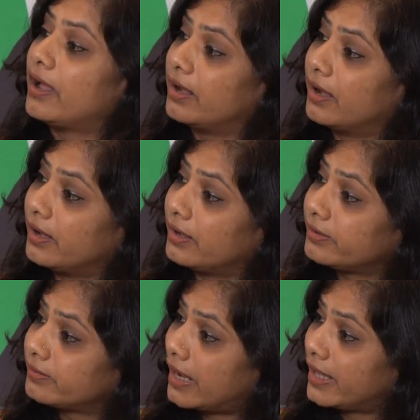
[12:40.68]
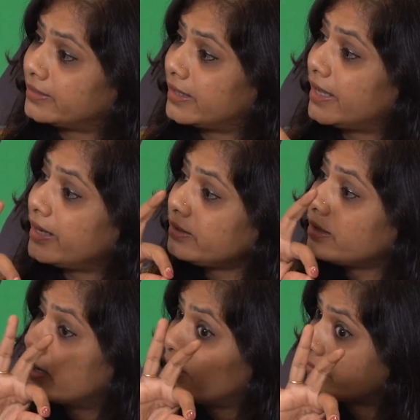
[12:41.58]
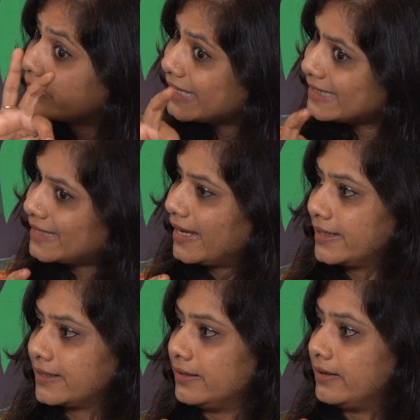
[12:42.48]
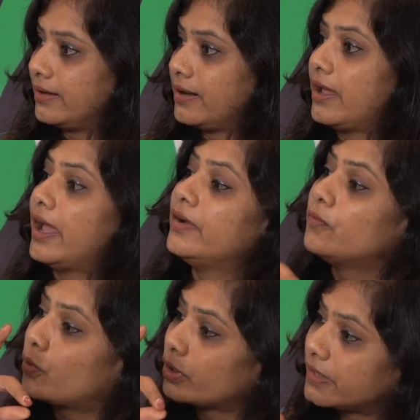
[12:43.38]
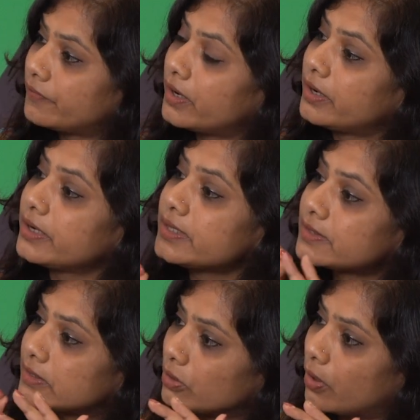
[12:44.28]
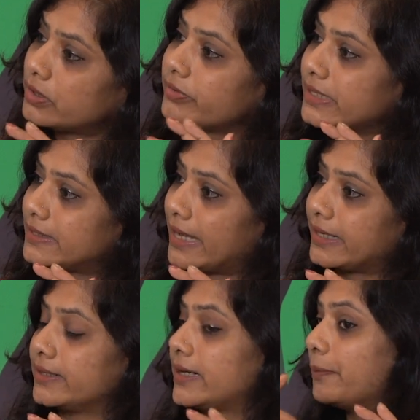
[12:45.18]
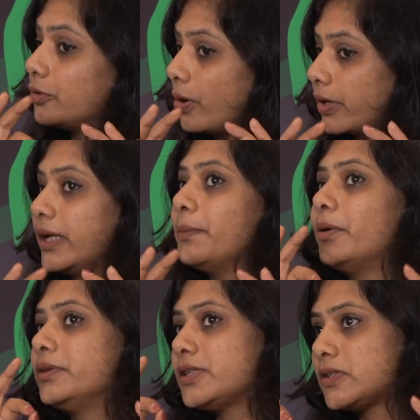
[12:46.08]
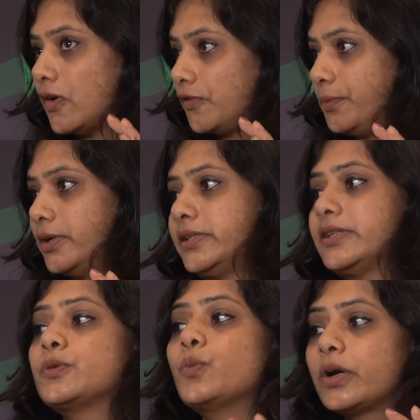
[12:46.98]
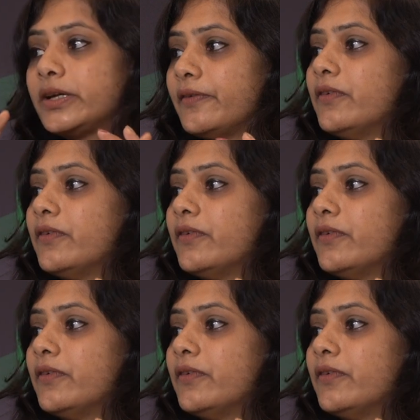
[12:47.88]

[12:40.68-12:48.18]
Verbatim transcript: uh, and then uh, recycle. And whatever is not recycled, I'm talking about the soft polythene. Whatever